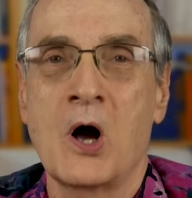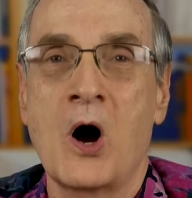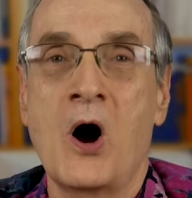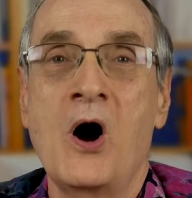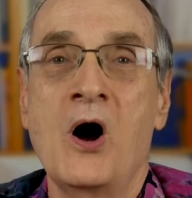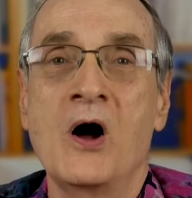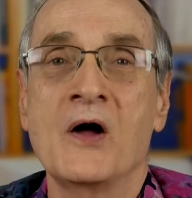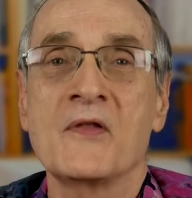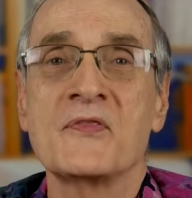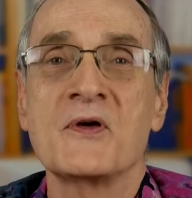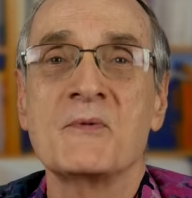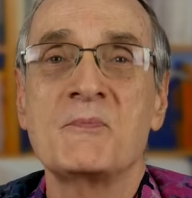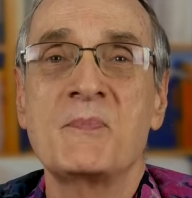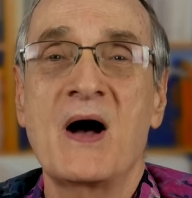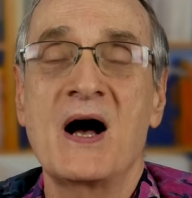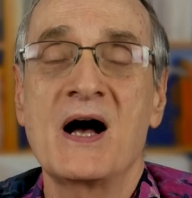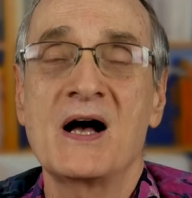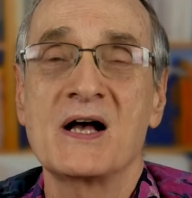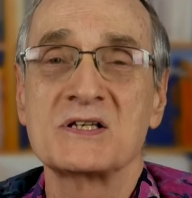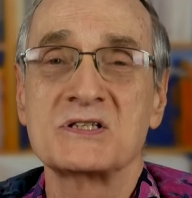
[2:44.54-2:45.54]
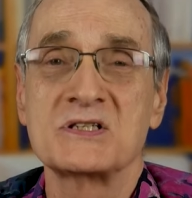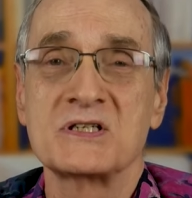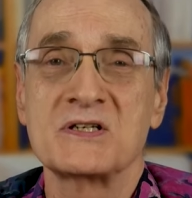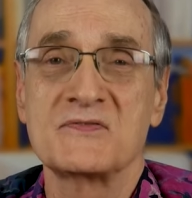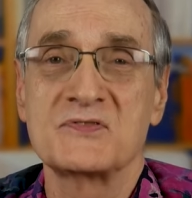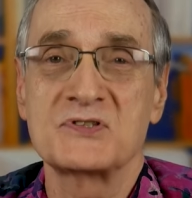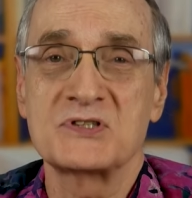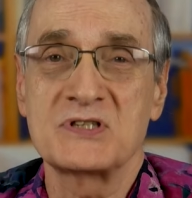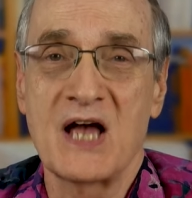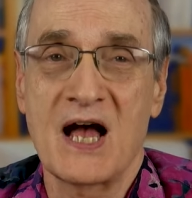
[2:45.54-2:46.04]
On the
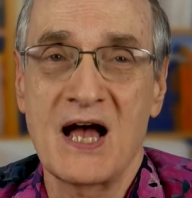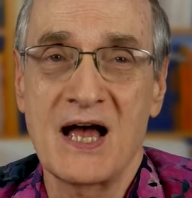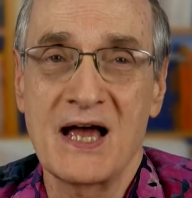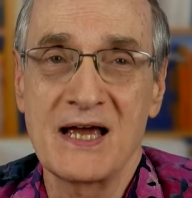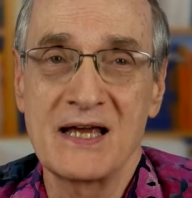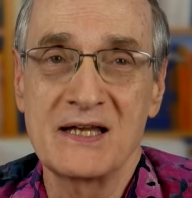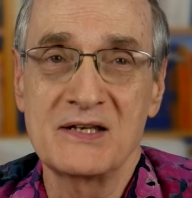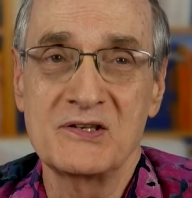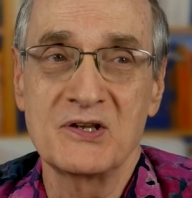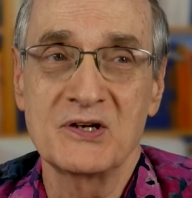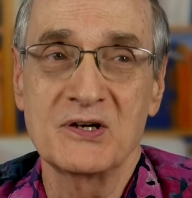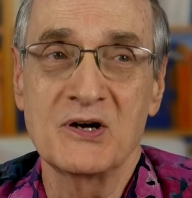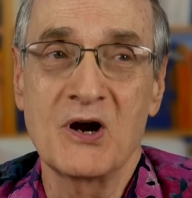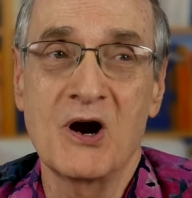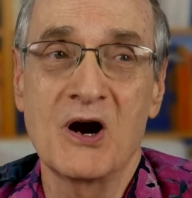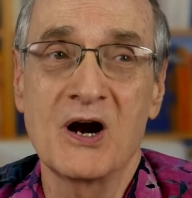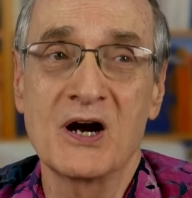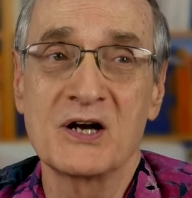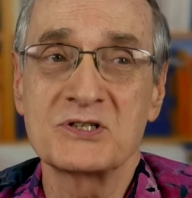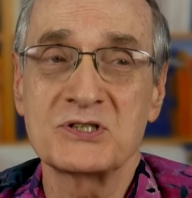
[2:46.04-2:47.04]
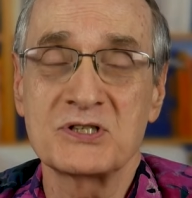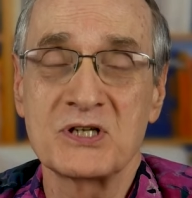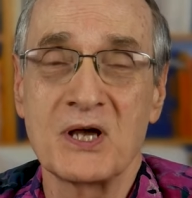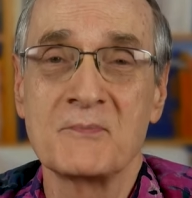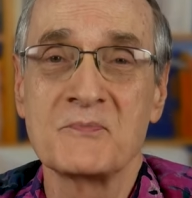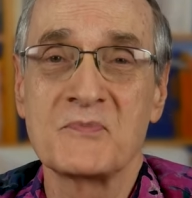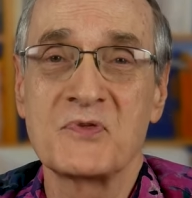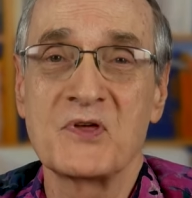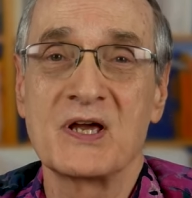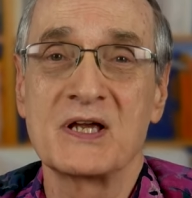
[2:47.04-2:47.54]
positive side, there are
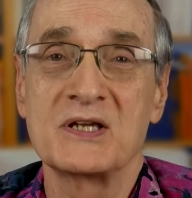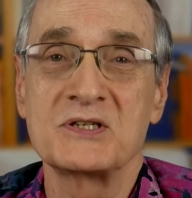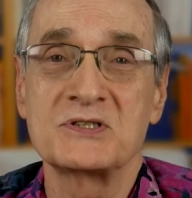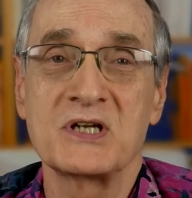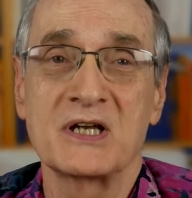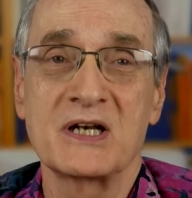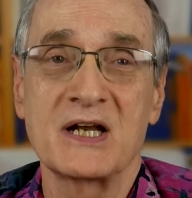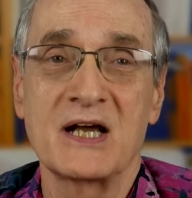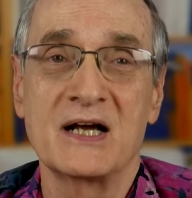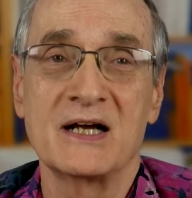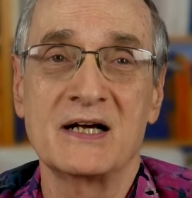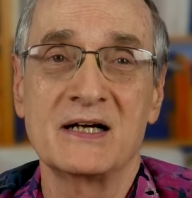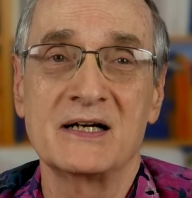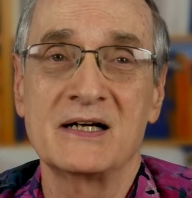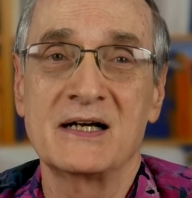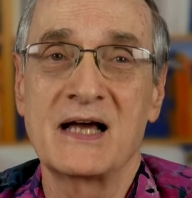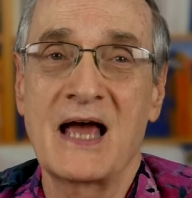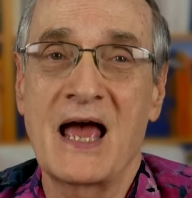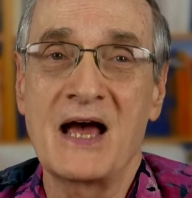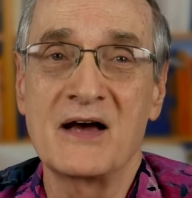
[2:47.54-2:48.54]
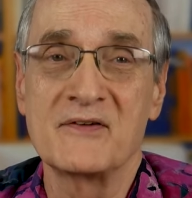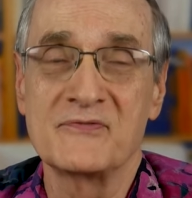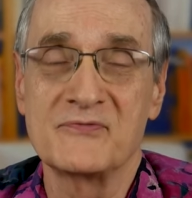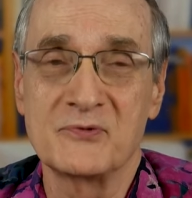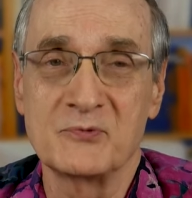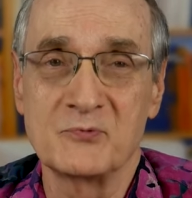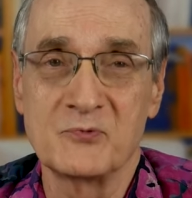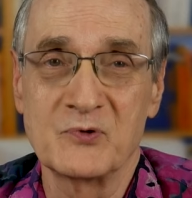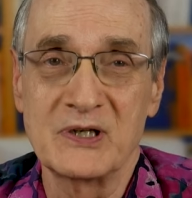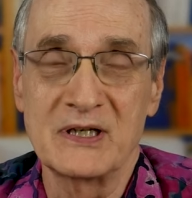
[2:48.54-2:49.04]
some things that uh,
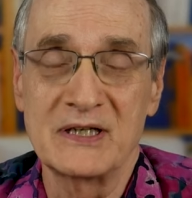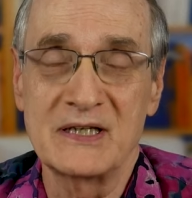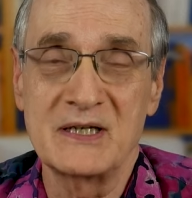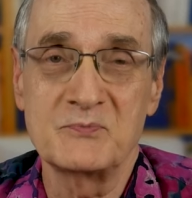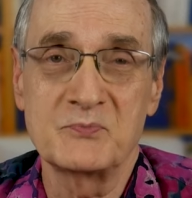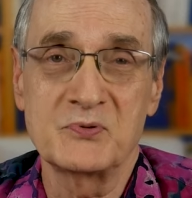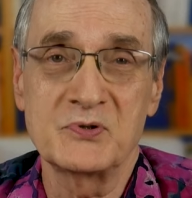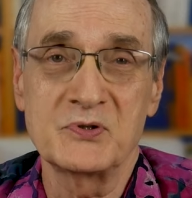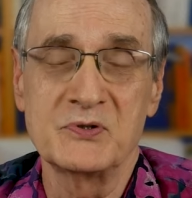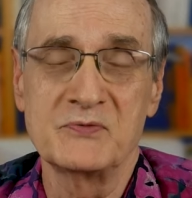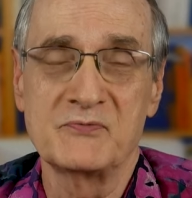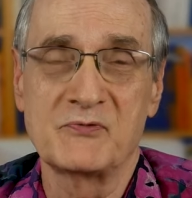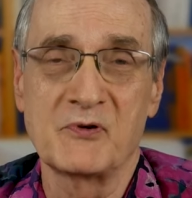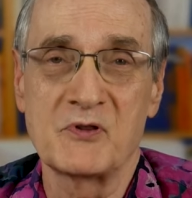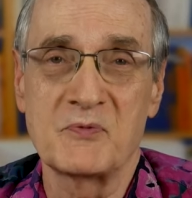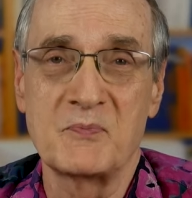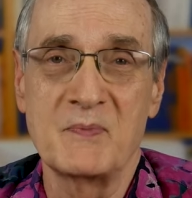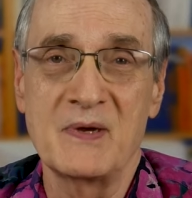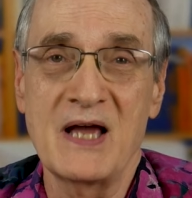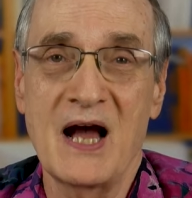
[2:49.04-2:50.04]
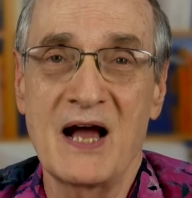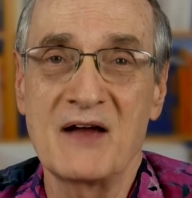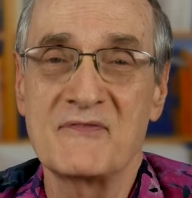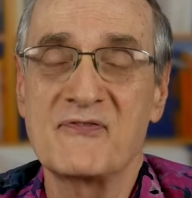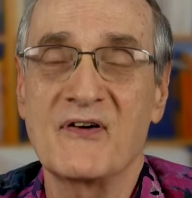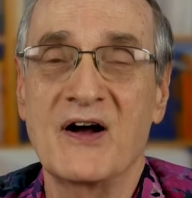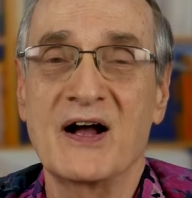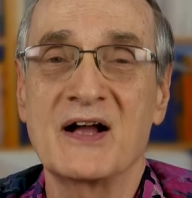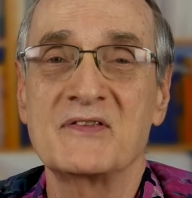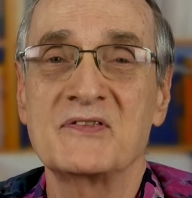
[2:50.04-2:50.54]
have really improved with me. I
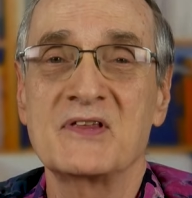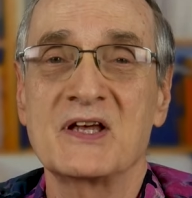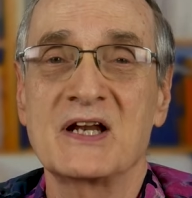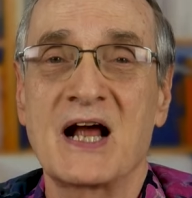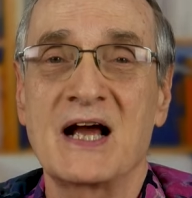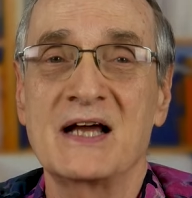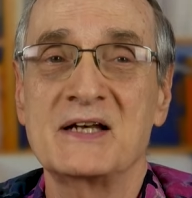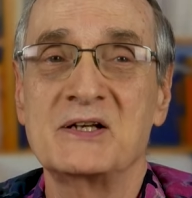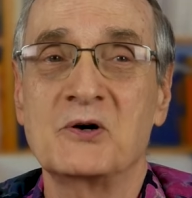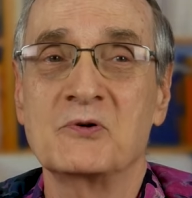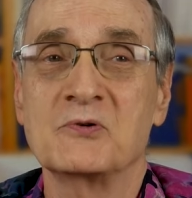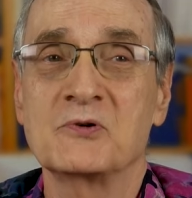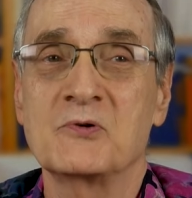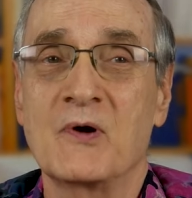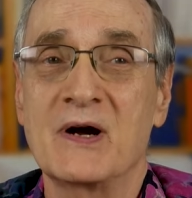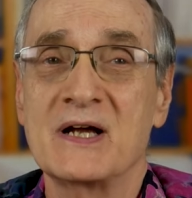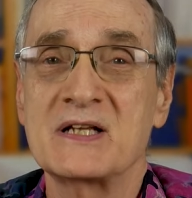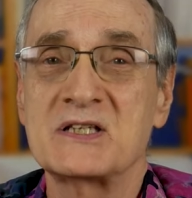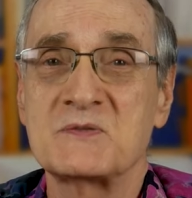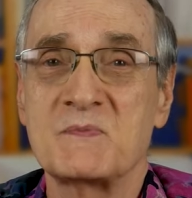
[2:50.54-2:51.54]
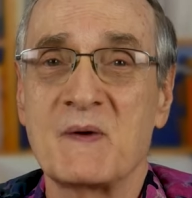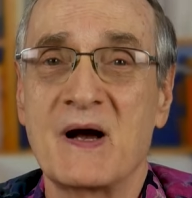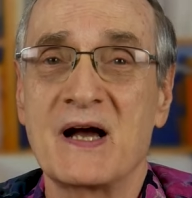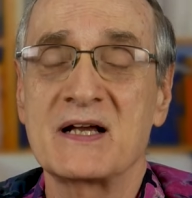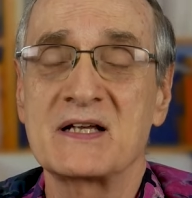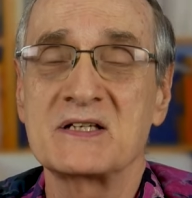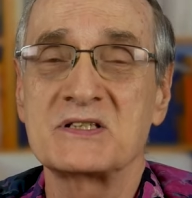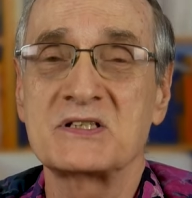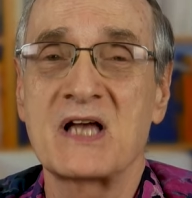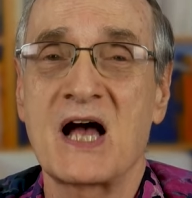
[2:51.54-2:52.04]
find that I don't quite
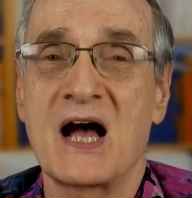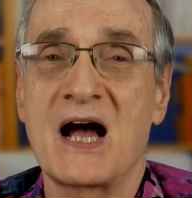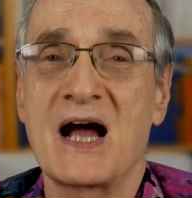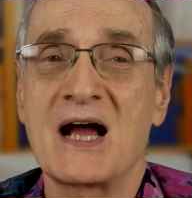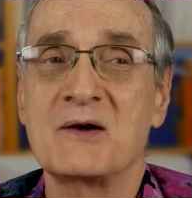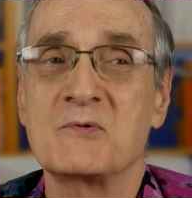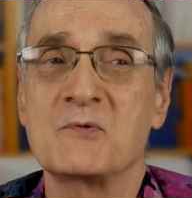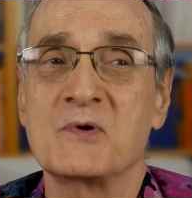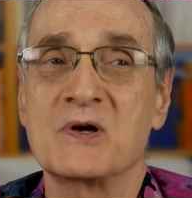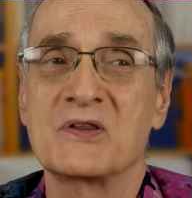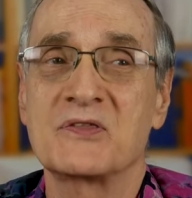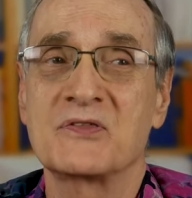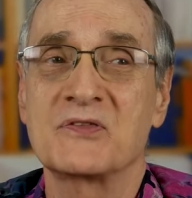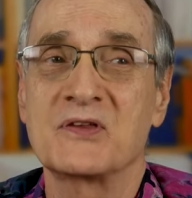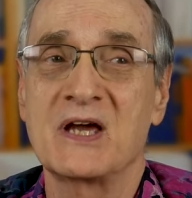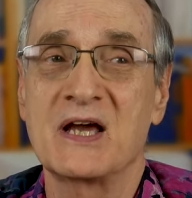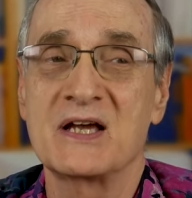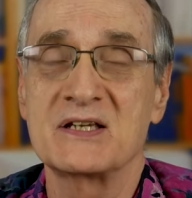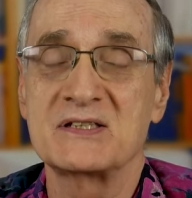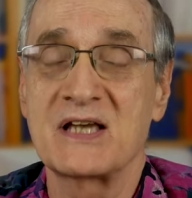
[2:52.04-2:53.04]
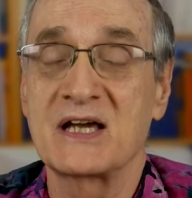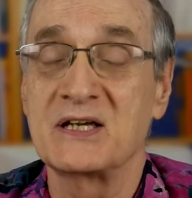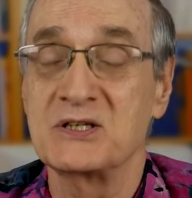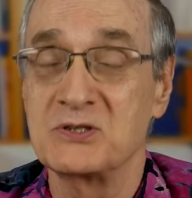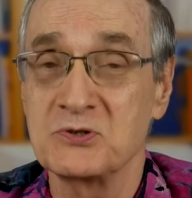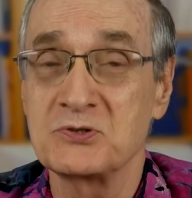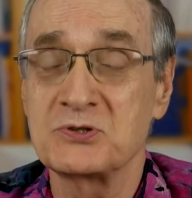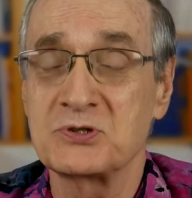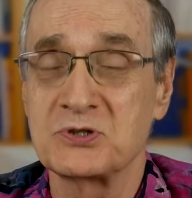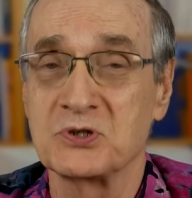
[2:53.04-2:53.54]
spike as high with as I
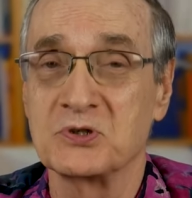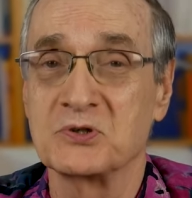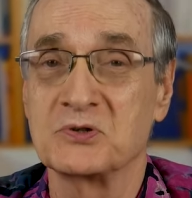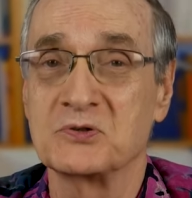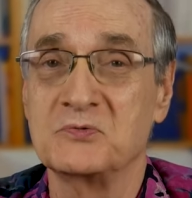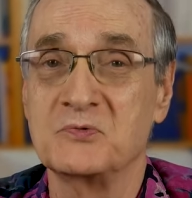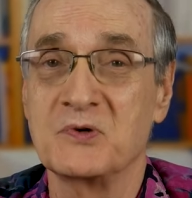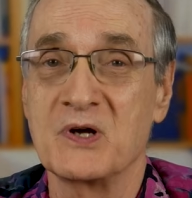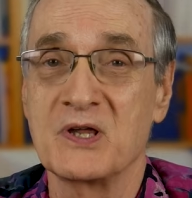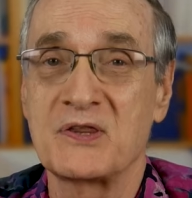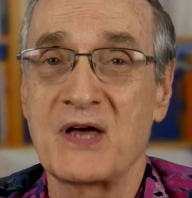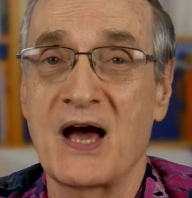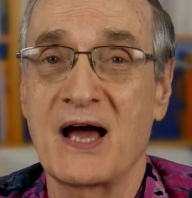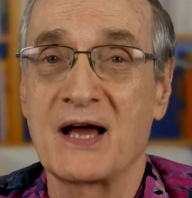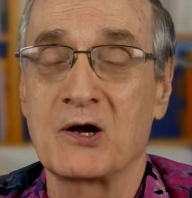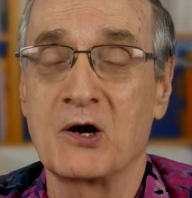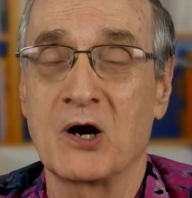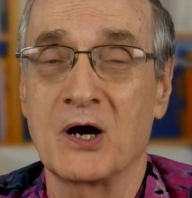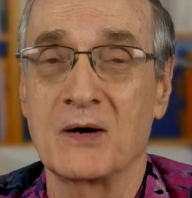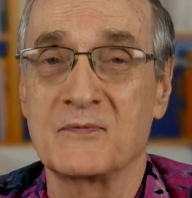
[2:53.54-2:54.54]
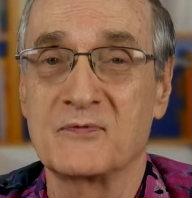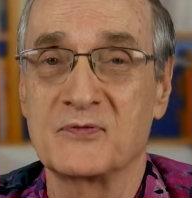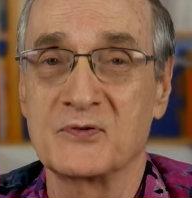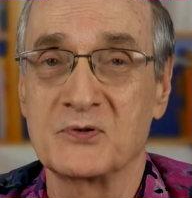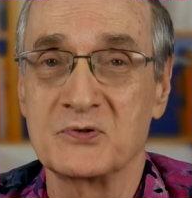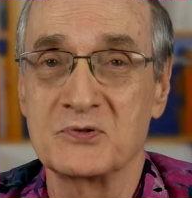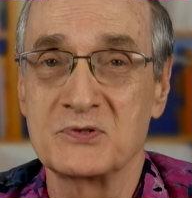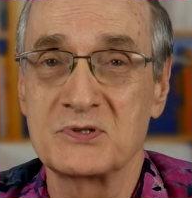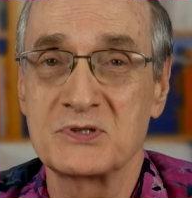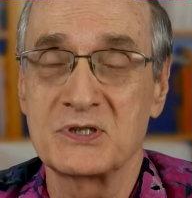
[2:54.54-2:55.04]
used to with high carb
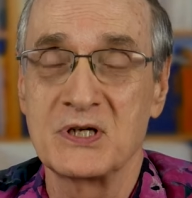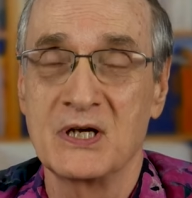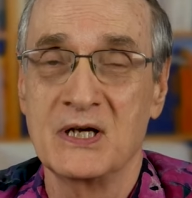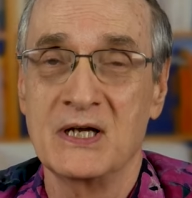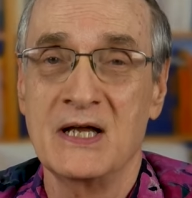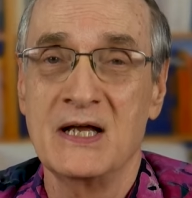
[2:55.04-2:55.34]
foods.